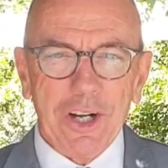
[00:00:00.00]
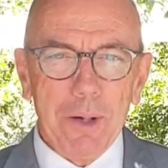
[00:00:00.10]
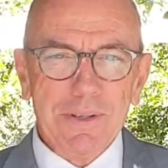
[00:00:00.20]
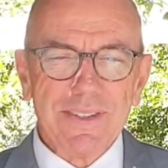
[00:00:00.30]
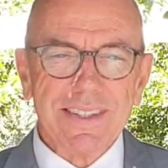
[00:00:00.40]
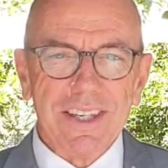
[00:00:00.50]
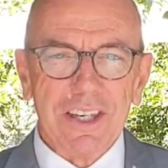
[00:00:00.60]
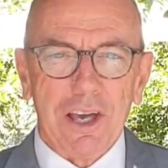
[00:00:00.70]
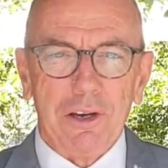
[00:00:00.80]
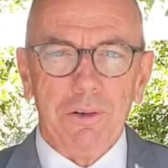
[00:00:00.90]
and I'm your
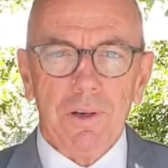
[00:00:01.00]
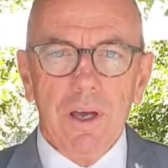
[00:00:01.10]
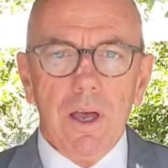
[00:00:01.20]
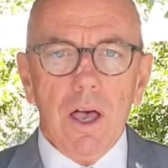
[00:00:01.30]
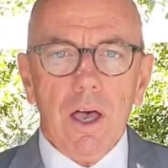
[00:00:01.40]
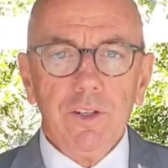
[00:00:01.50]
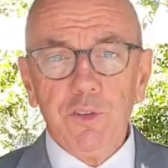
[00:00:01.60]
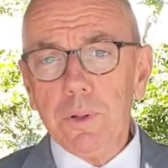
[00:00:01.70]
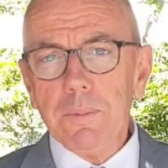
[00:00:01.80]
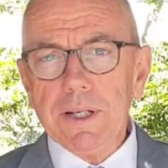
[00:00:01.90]
CEO. I
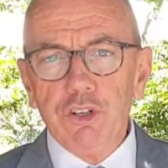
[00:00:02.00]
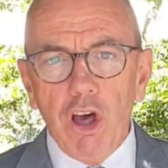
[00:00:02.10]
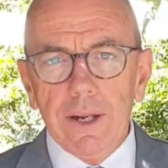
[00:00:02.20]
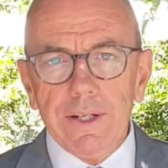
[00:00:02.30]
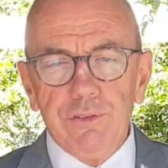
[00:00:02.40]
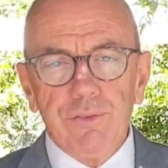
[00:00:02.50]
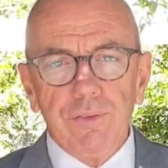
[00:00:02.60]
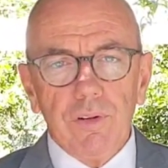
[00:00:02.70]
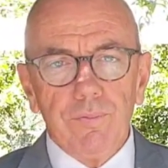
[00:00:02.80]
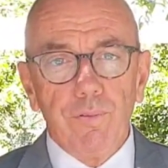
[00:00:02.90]
just want to acknowledge
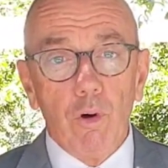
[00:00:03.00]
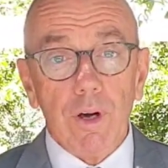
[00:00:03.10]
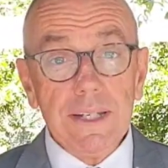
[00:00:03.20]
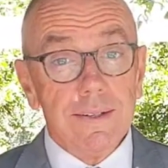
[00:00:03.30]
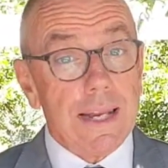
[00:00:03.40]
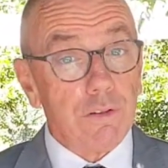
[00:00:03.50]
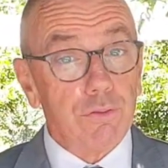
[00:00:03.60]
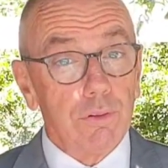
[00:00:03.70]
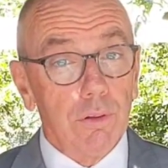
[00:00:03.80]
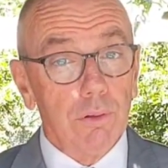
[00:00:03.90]
for
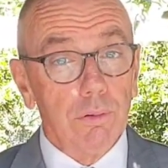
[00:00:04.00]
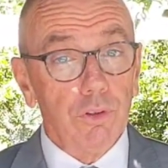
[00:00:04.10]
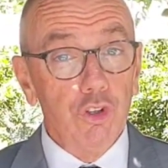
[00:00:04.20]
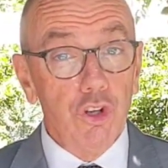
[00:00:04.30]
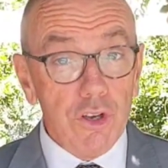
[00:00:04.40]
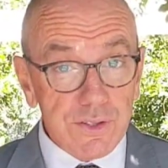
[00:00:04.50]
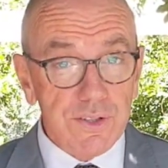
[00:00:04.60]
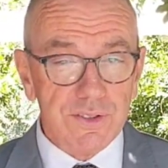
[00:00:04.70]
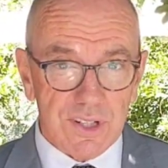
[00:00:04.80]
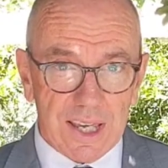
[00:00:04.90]
International
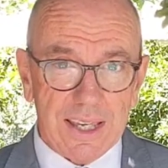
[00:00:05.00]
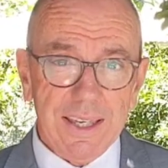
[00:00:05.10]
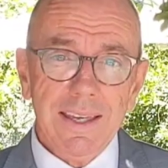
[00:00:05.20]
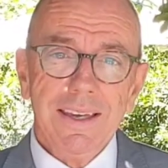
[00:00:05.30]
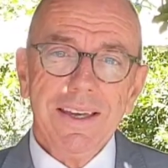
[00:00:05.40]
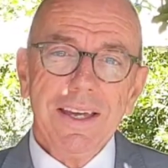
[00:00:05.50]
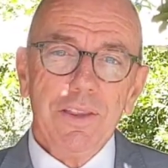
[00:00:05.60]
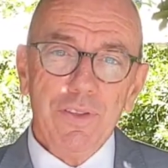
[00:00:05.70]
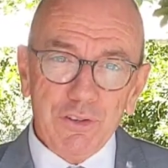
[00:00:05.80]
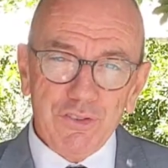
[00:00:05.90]
Nurses Day
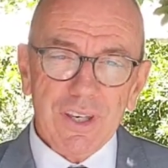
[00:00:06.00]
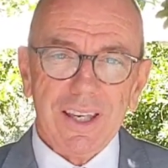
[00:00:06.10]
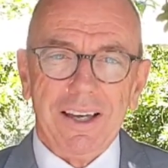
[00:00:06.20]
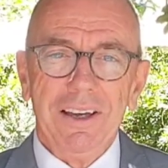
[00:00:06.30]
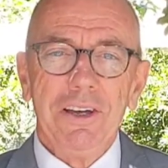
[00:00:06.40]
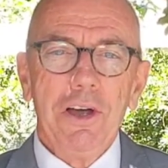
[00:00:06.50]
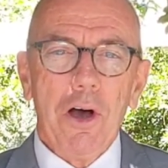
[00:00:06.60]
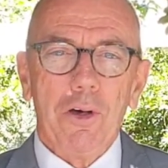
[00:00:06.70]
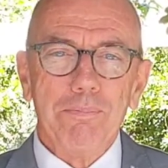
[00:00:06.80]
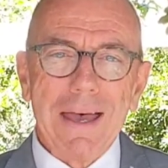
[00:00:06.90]
this year
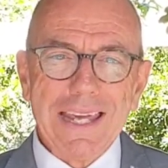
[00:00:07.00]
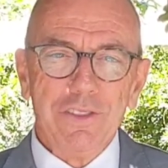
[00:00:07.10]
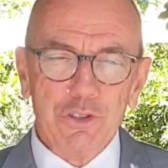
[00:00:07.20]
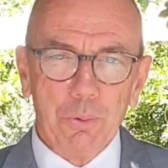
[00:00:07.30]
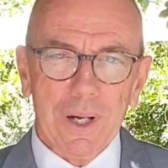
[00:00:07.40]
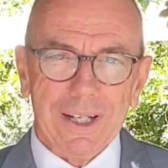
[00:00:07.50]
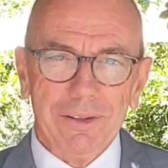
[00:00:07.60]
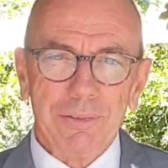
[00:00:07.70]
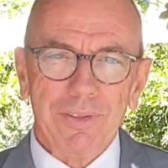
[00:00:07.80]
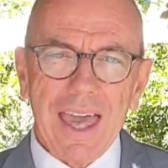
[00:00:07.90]
on May the
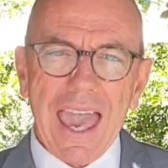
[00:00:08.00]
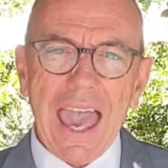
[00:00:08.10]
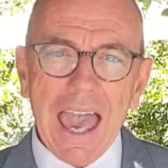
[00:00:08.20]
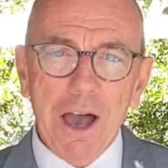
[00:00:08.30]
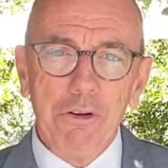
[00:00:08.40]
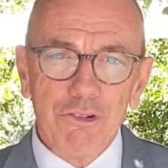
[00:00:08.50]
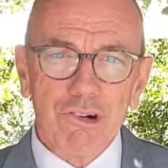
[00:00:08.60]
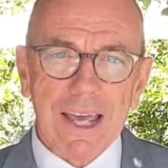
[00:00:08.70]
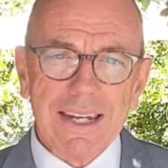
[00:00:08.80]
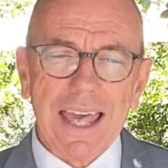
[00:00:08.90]
12th, how
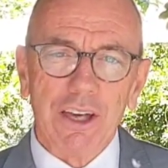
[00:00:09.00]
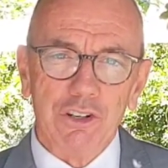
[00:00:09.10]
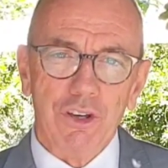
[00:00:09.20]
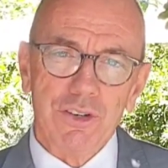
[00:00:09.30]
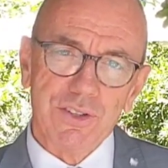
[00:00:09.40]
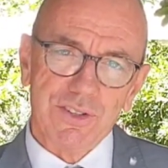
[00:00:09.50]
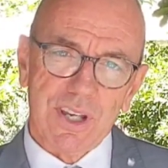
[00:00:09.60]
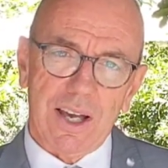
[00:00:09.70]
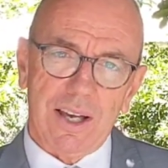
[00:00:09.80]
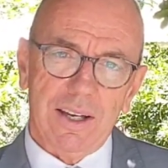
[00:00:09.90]
great our nurses
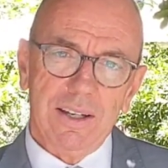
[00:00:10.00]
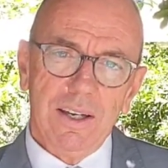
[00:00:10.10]
are.